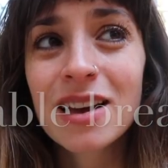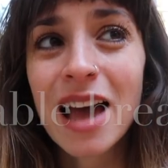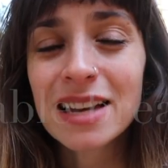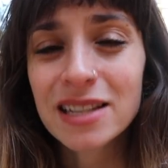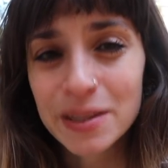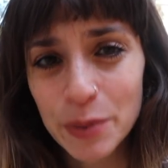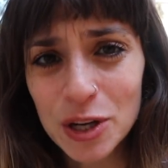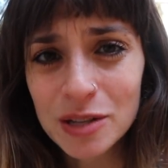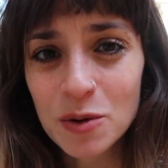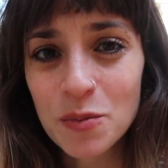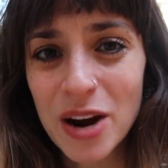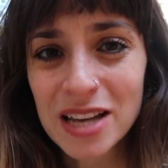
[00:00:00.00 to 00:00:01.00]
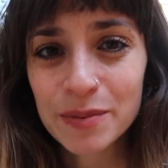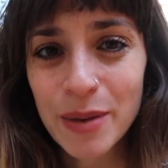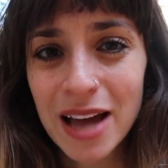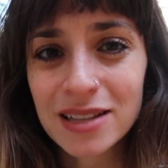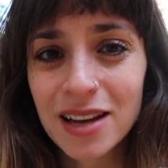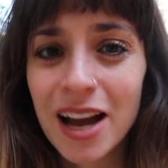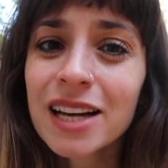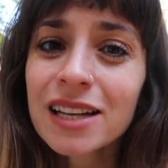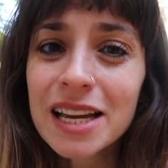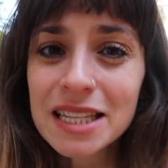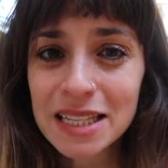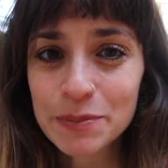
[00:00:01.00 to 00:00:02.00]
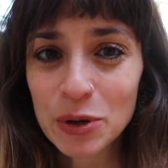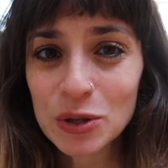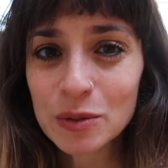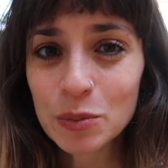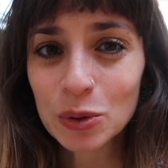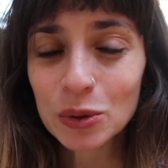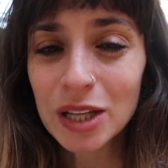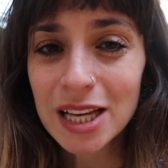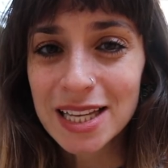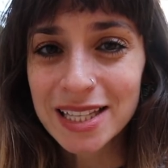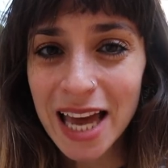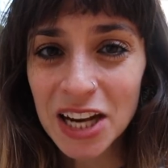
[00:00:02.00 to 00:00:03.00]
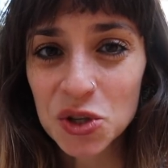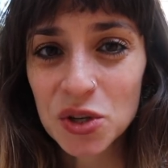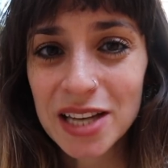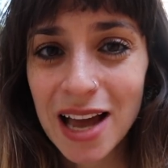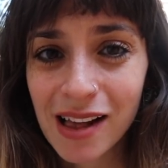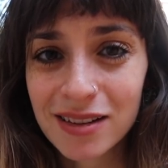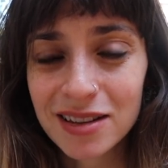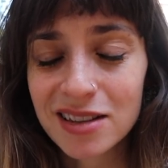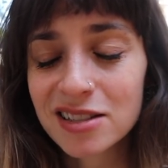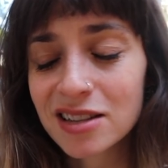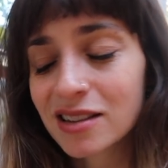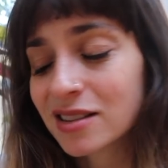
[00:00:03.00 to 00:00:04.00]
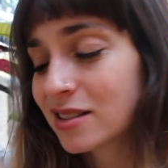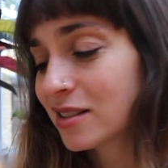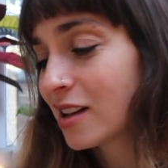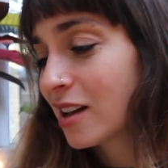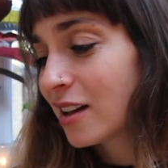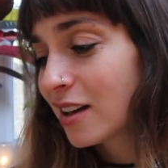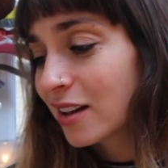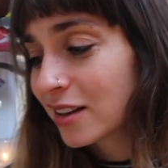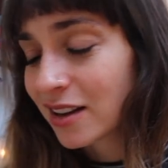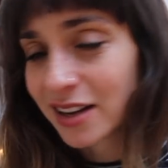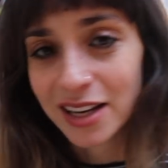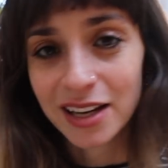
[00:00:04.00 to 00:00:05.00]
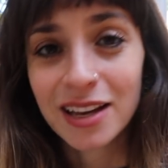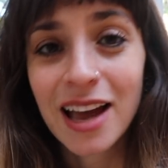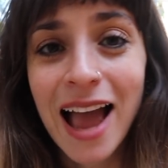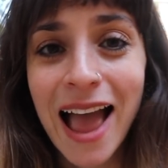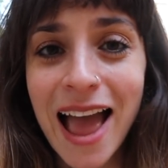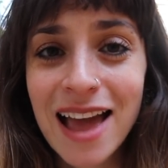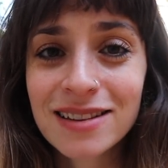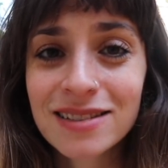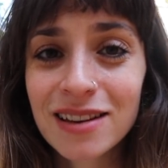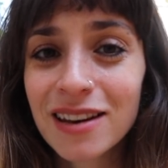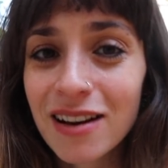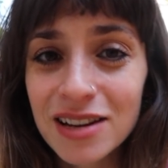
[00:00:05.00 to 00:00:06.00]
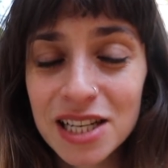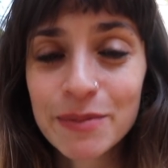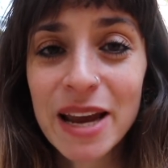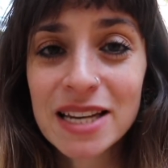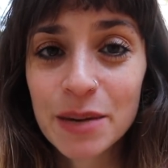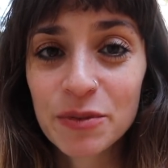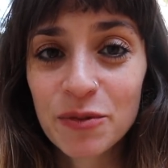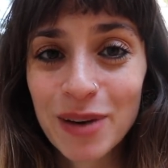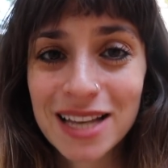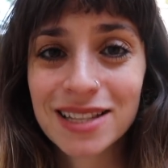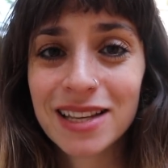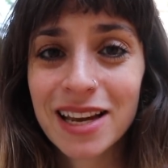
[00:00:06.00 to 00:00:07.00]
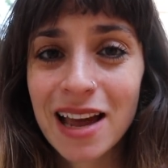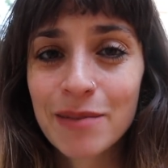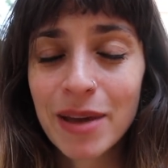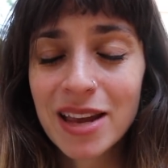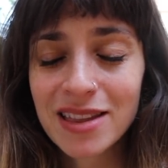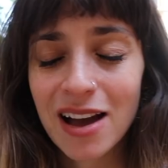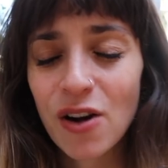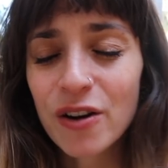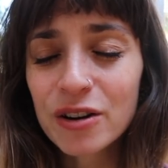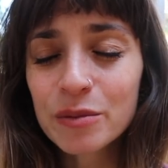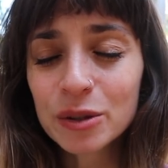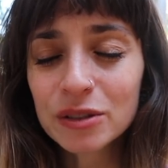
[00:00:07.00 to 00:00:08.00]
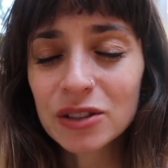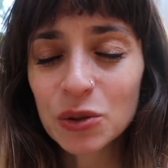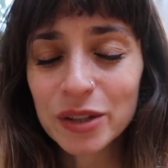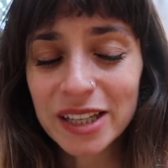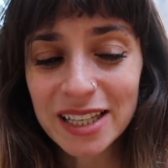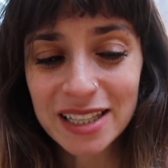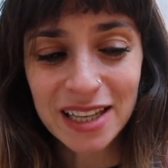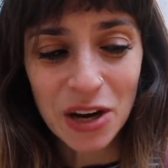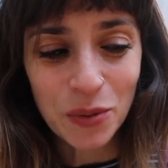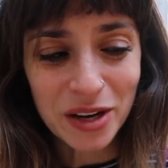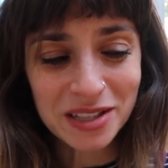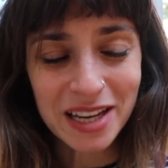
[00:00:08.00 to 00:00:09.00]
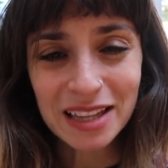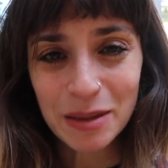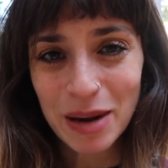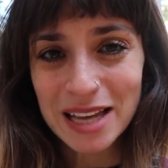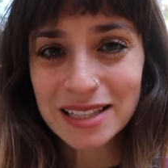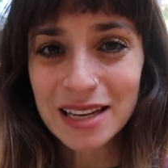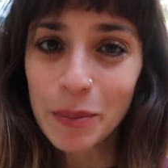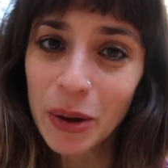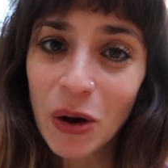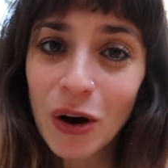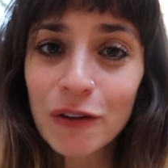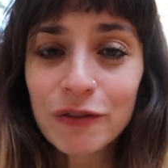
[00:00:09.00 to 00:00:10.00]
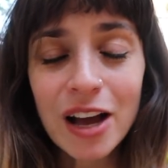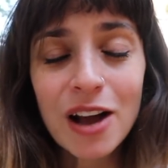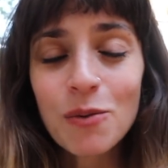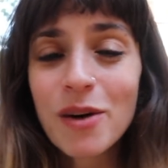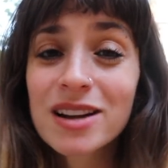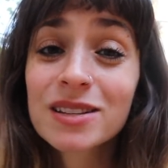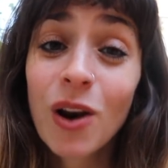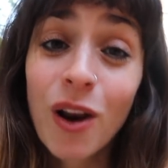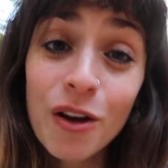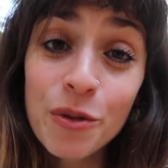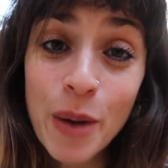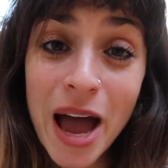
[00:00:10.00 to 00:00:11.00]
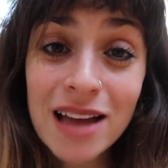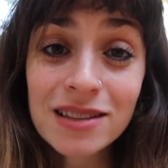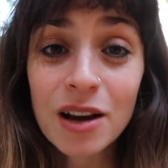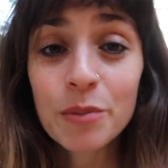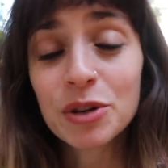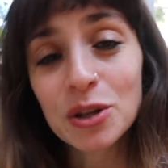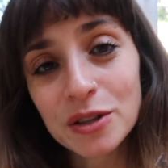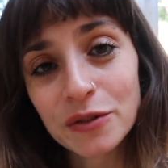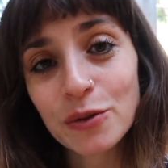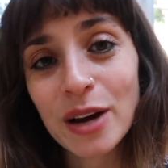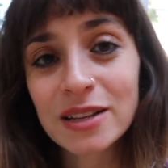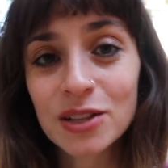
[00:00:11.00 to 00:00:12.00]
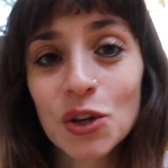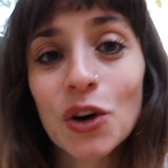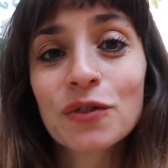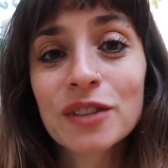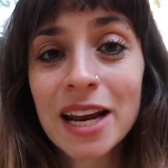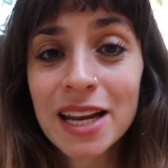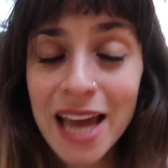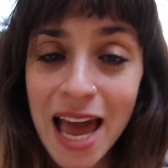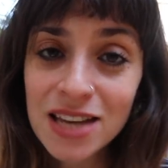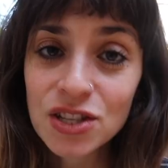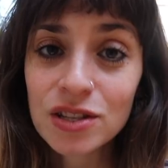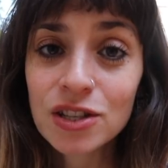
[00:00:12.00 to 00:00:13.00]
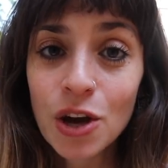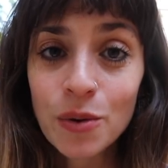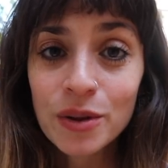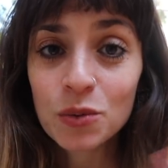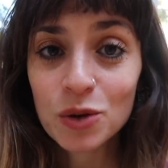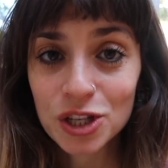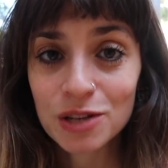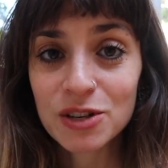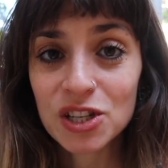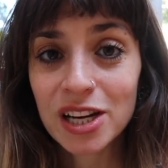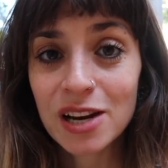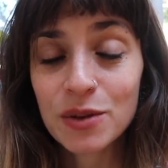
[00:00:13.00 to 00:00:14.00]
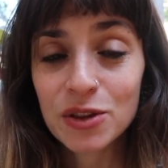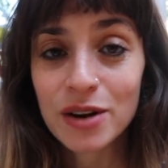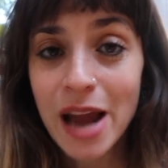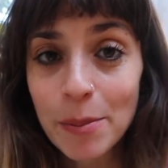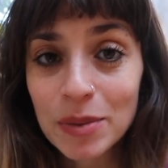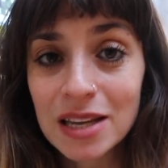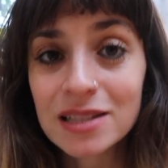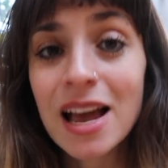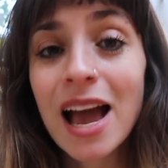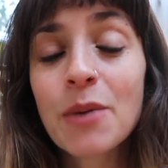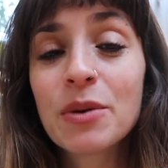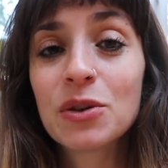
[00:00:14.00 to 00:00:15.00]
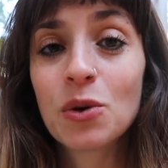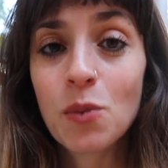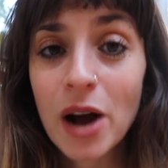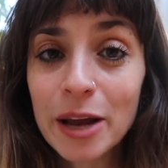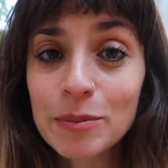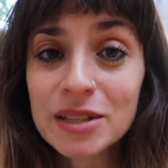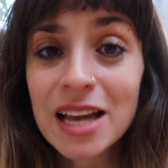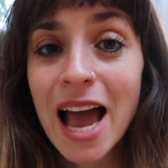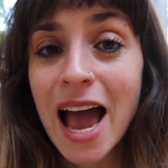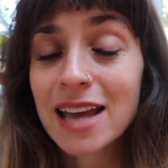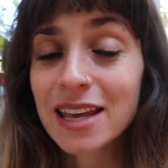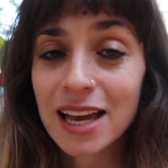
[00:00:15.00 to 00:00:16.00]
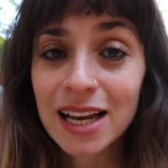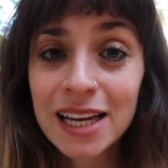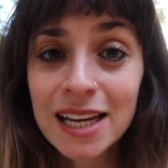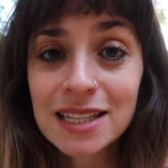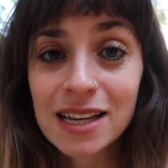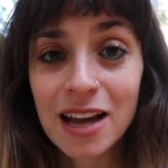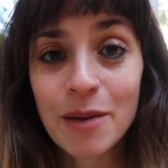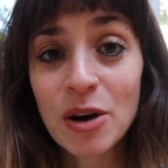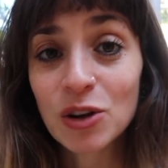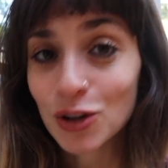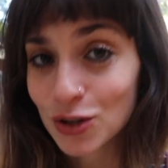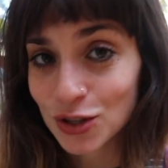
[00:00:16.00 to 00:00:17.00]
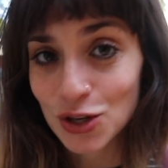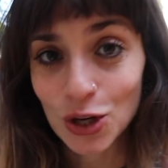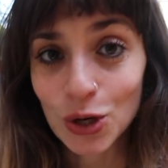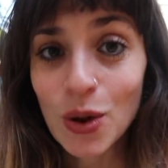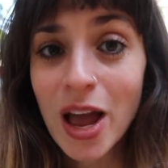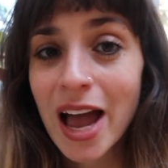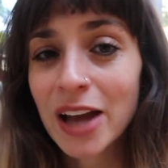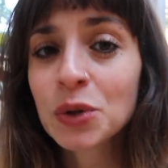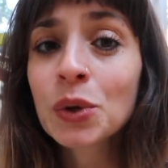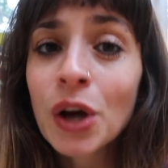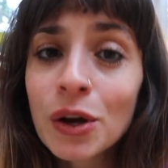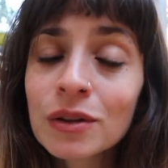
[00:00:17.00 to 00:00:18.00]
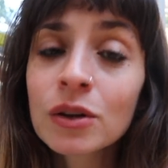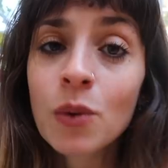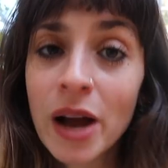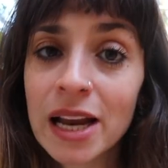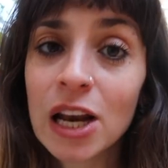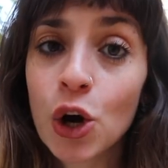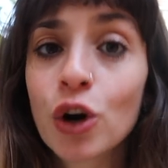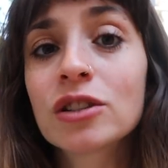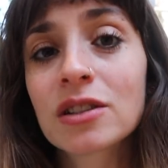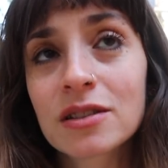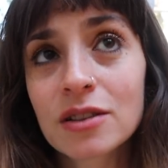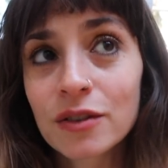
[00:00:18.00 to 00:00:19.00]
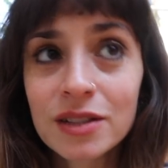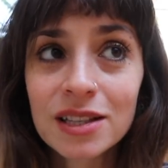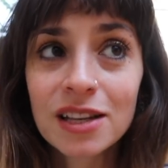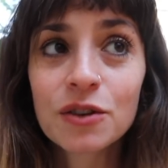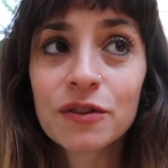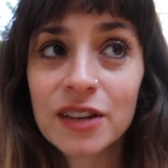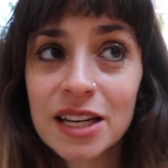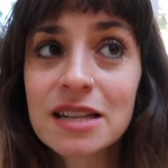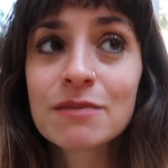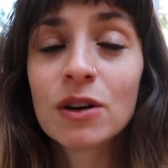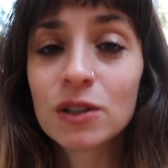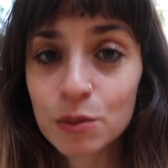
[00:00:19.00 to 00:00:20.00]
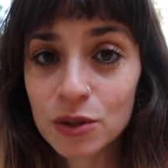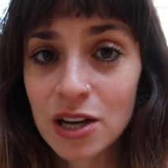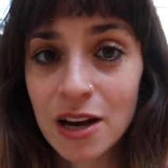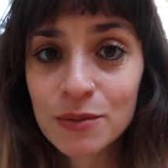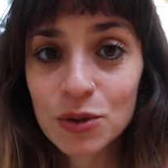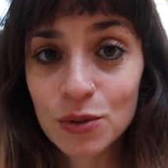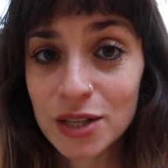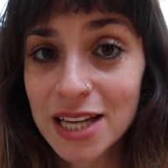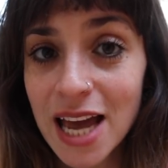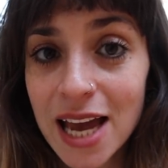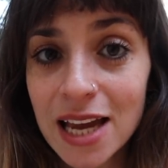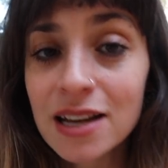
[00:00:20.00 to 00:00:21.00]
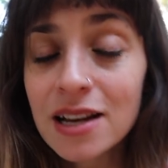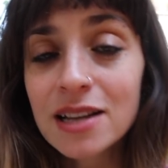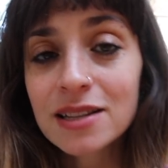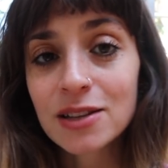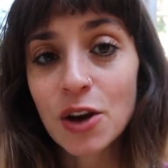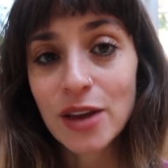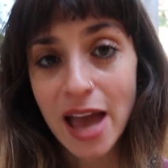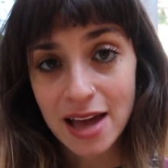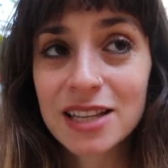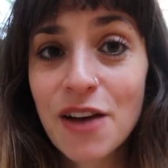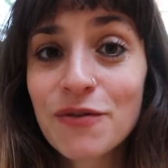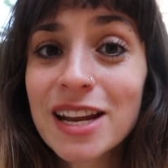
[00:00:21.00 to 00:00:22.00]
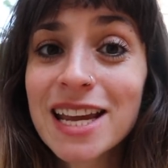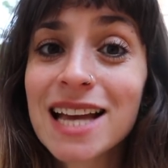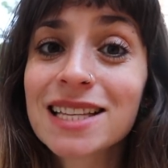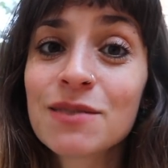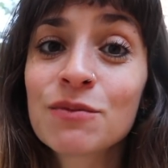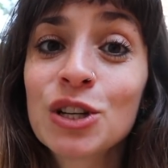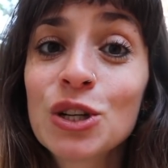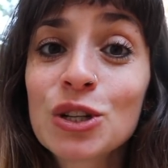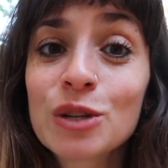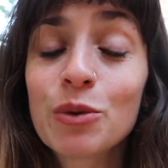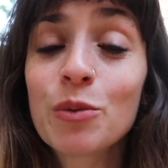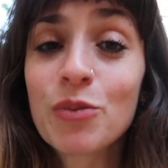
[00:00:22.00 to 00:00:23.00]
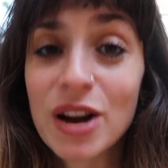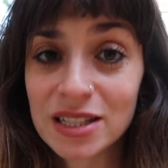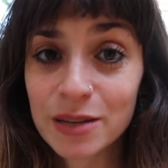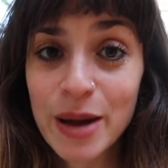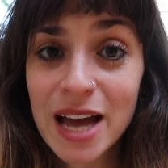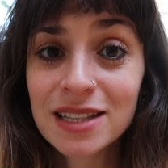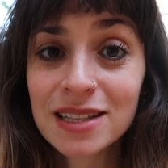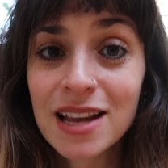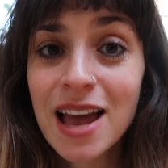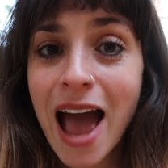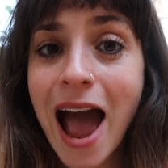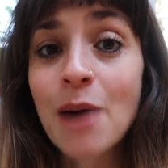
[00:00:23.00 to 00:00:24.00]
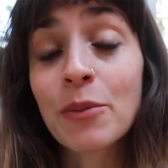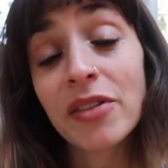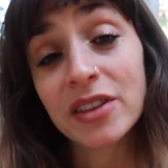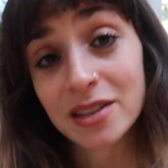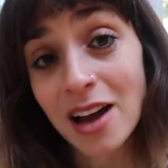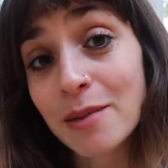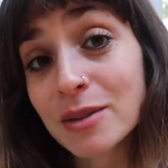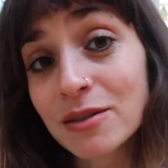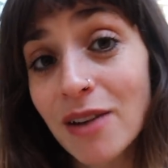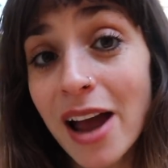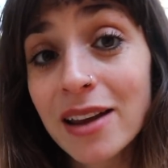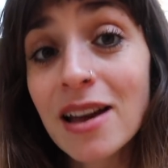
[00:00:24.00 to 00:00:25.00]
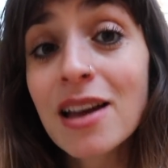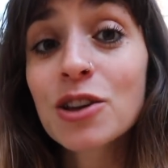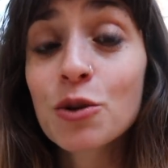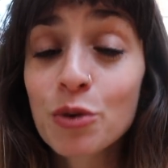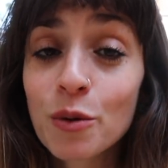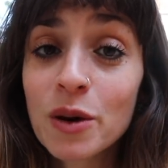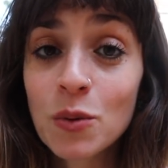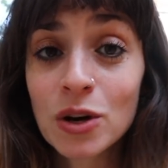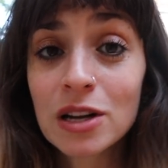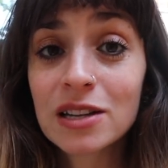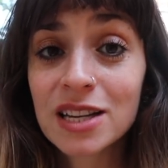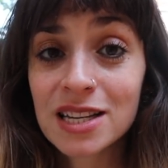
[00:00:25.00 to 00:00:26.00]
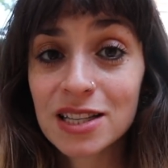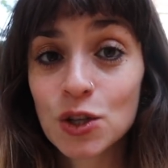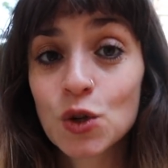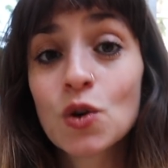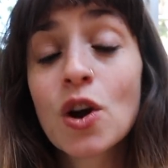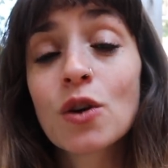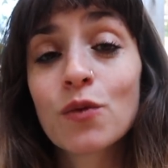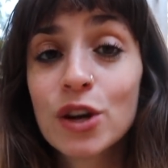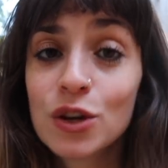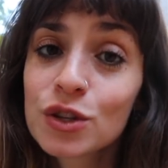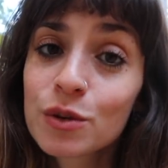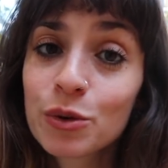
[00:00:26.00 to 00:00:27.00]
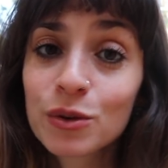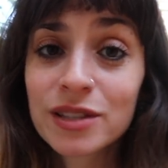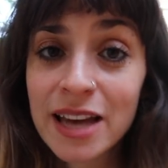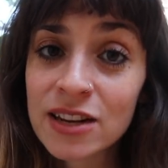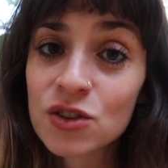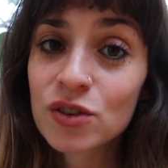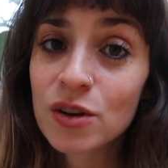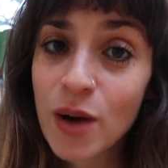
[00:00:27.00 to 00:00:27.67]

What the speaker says: And disposable breast pads, kind of like disposable sanitary towels, are just yucky and largely made up of plastic and make that horrible noise when you take the plastic bit off, whereas cloth pads are beautiful and soft and again just go in the washing machine with your nappies and with your wipes and get cleaned and come out good as new. And you'll go through quite a lot because obviously you're feeding multiple times through the day, so yeah, definitely get some reusable breast pads. And when the time is right, you'll probably want to look into reusable sanitary